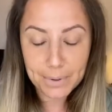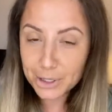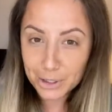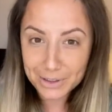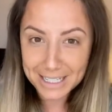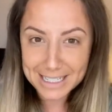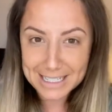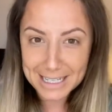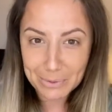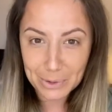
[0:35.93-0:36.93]
But the good thing is
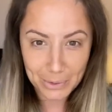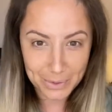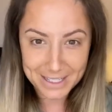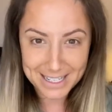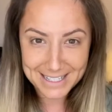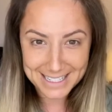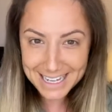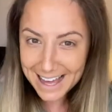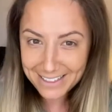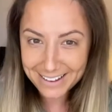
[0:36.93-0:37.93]
that we're all in this
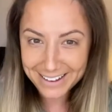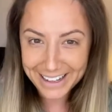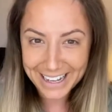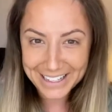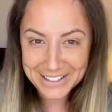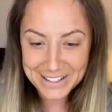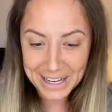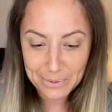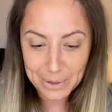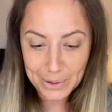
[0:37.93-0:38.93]
together and
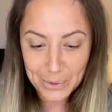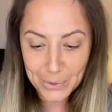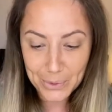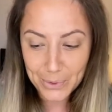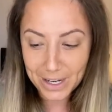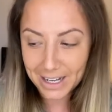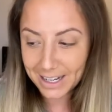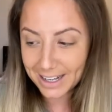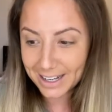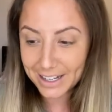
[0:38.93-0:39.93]
that we're all
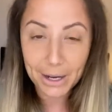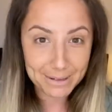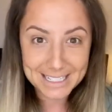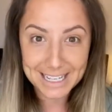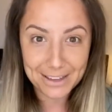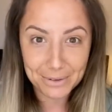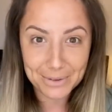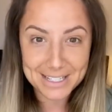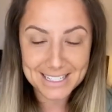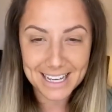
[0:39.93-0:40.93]
going to get through
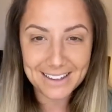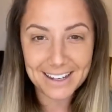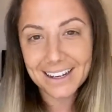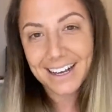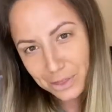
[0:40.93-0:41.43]
this together.